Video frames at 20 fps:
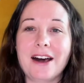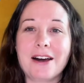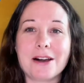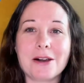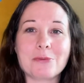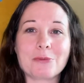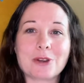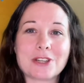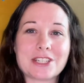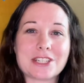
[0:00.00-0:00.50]

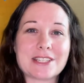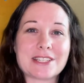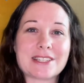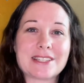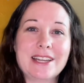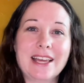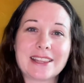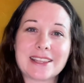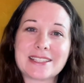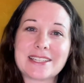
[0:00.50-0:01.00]
which is
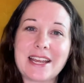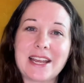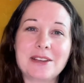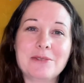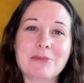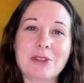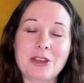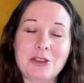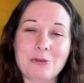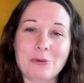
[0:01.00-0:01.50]
not the
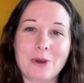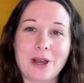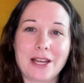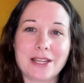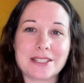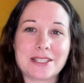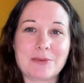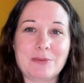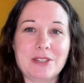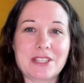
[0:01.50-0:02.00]
time that you
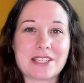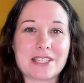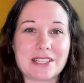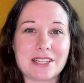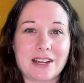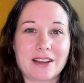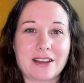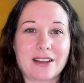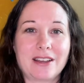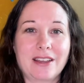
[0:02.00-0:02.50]
want to be
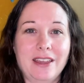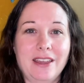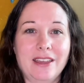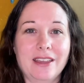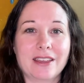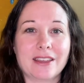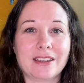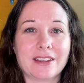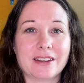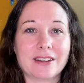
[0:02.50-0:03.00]
stuck
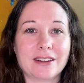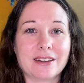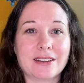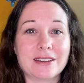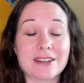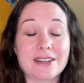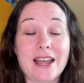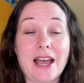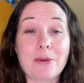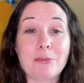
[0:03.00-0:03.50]
in
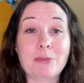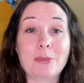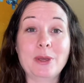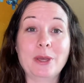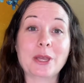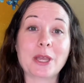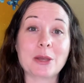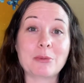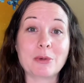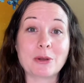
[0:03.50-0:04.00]
not
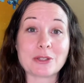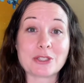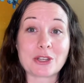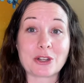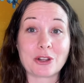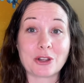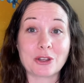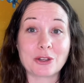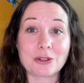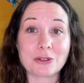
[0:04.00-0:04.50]
being able to
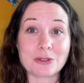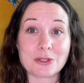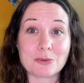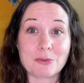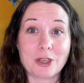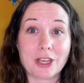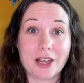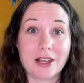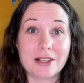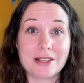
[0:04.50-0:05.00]
close
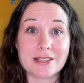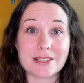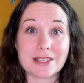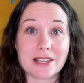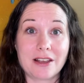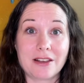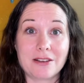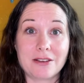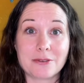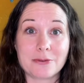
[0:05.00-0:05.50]
because
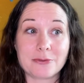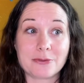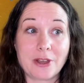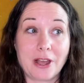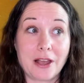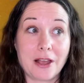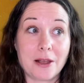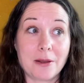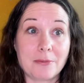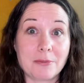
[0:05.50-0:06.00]
of
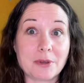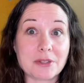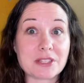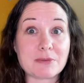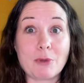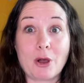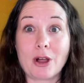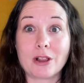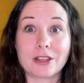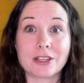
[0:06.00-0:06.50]
a
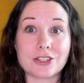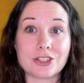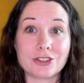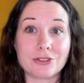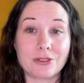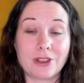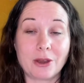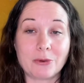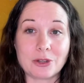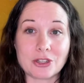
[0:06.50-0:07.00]
small issue
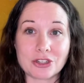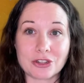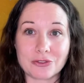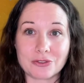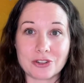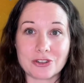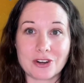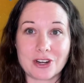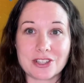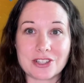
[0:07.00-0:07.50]
that we should have
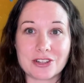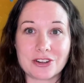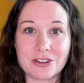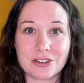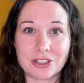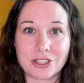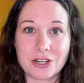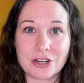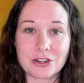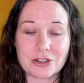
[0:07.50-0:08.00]
addressed
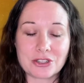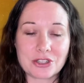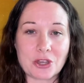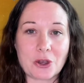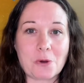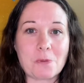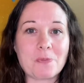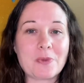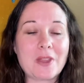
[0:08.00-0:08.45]
earlier. So